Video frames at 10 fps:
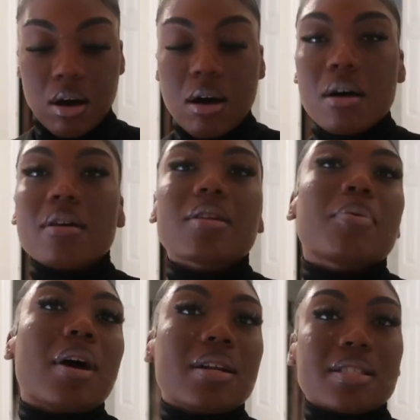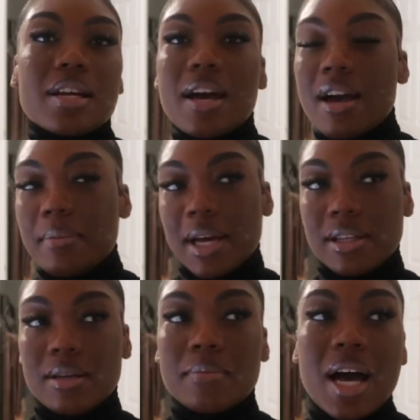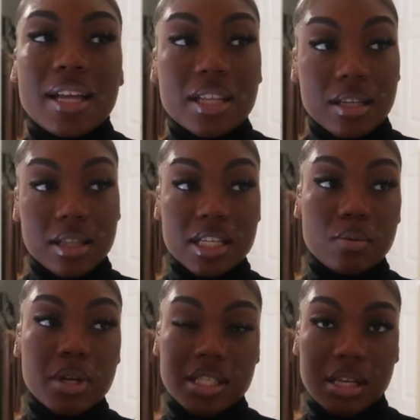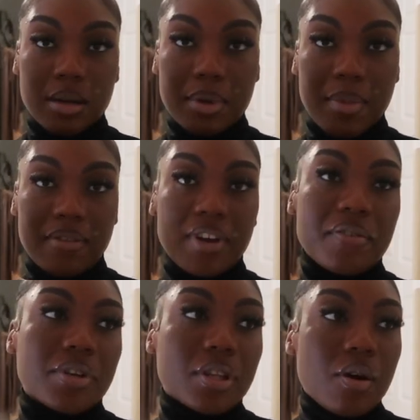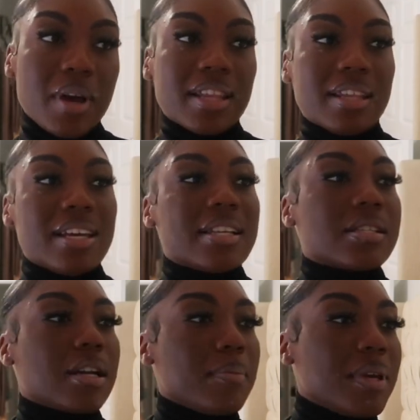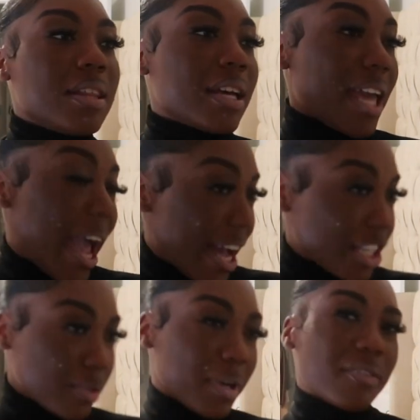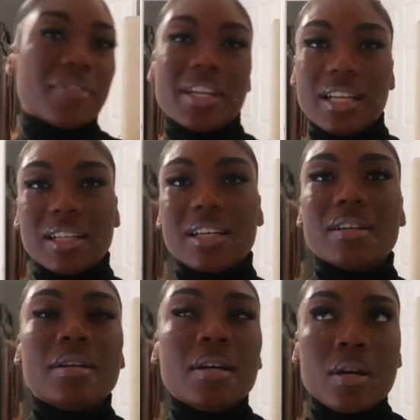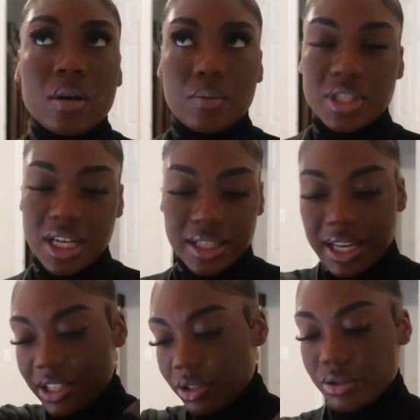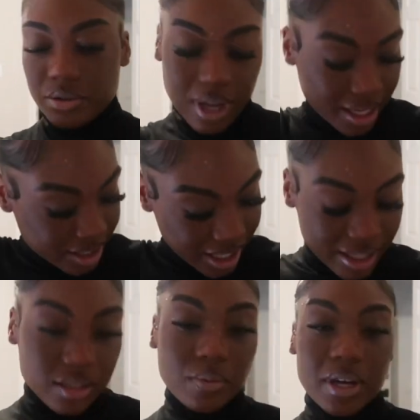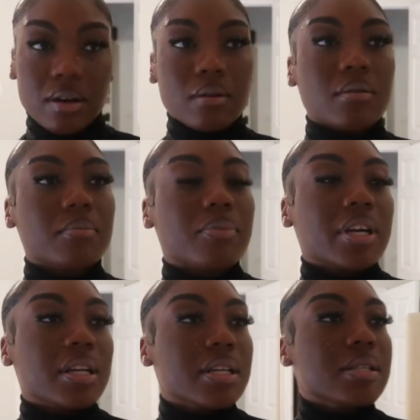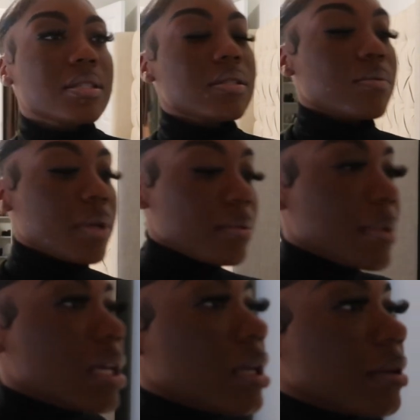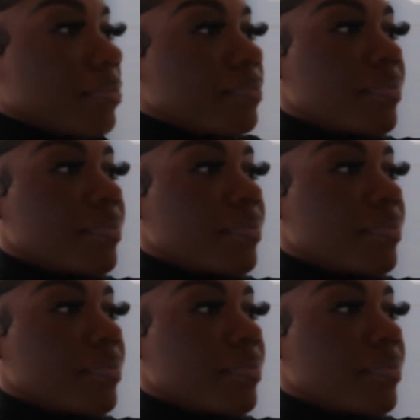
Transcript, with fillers: all the products that i have by them i think this one is going to be my favorite though and then it's going to be the cashmere vanilla which i think i showed you guys that as well I'm bringing this with me